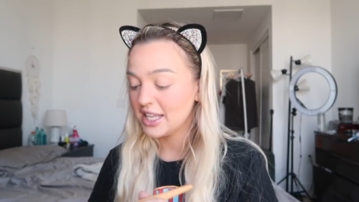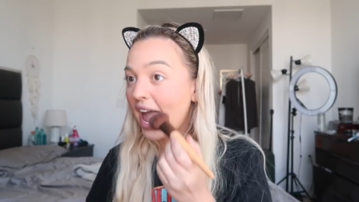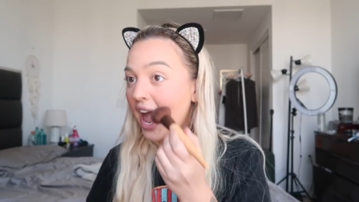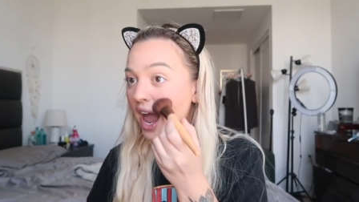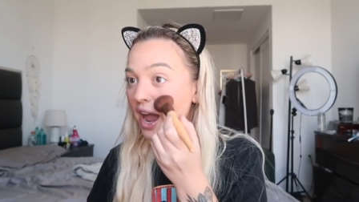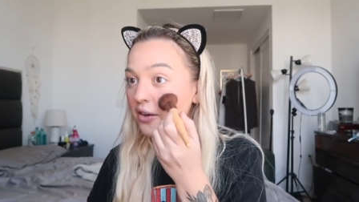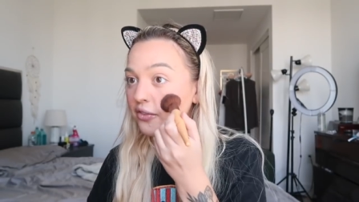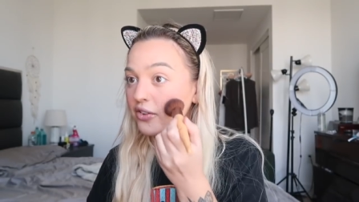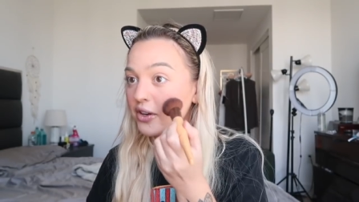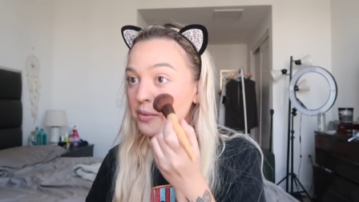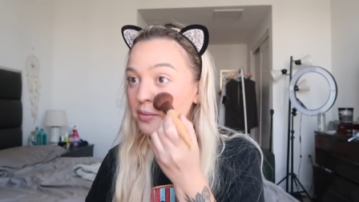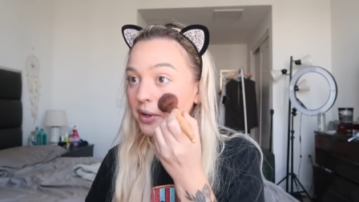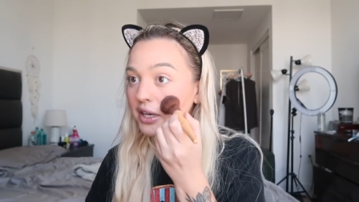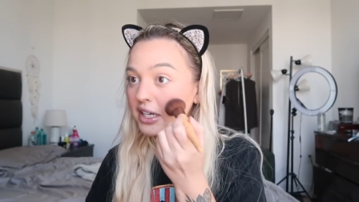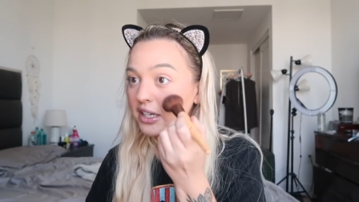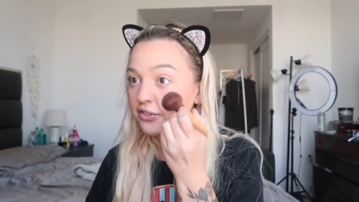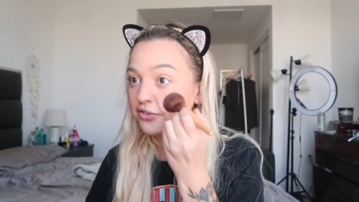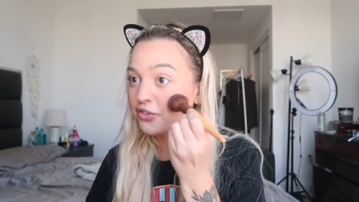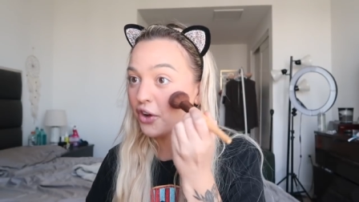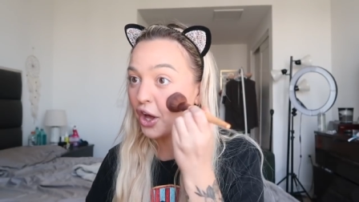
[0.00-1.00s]

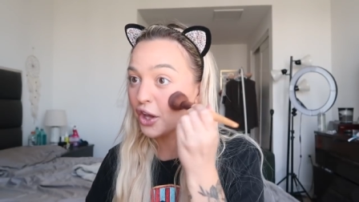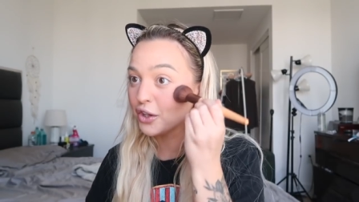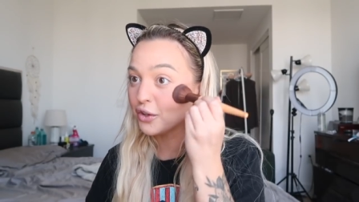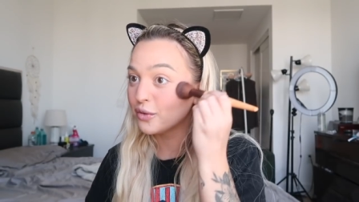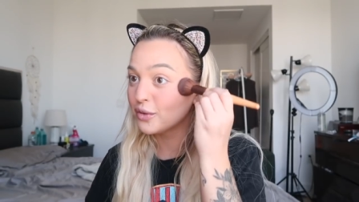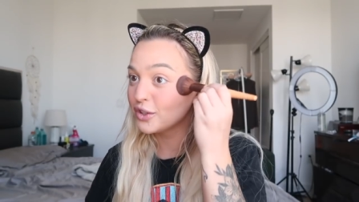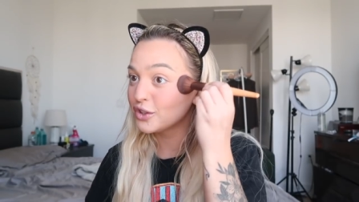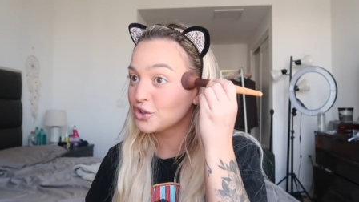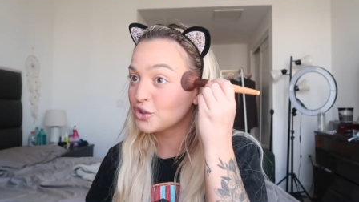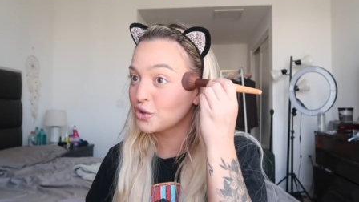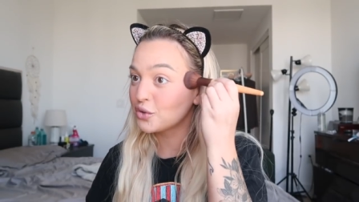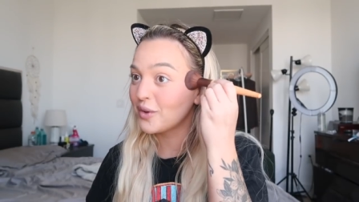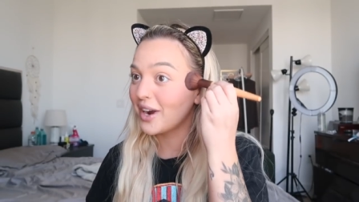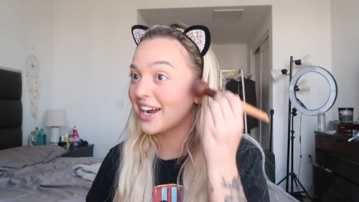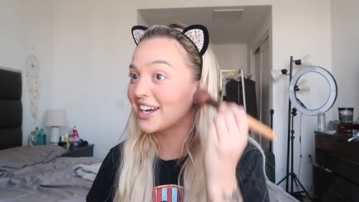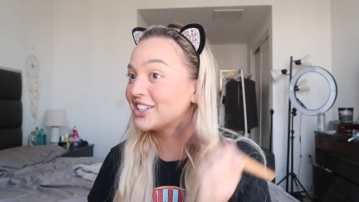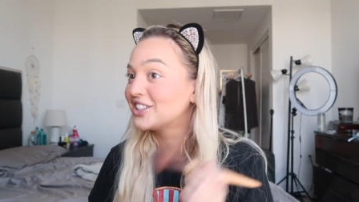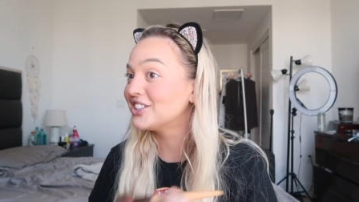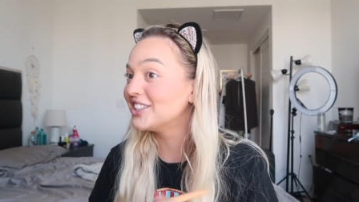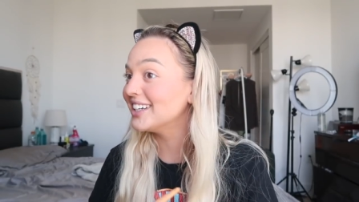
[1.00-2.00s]
Everybody followed a
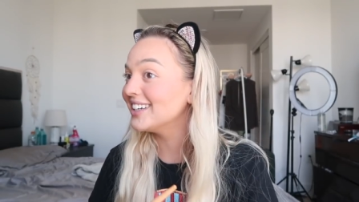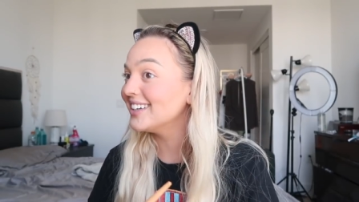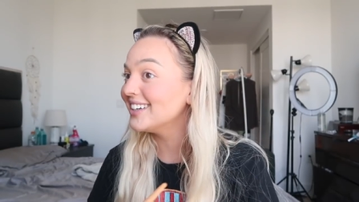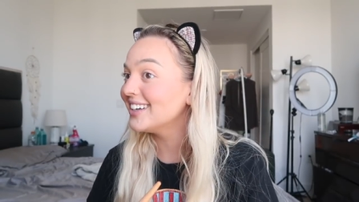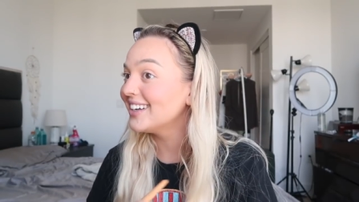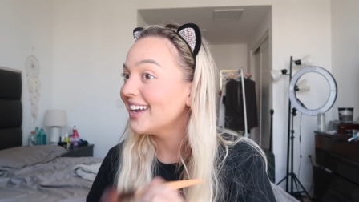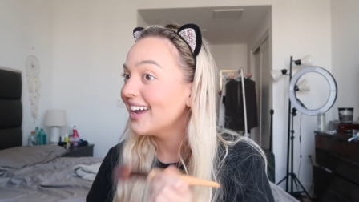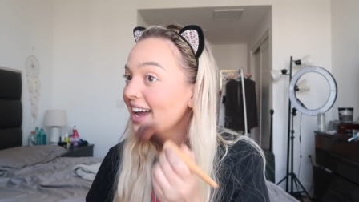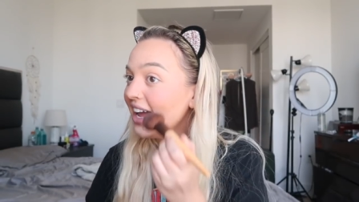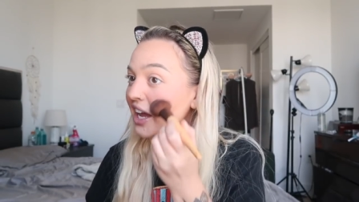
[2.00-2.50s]
direction.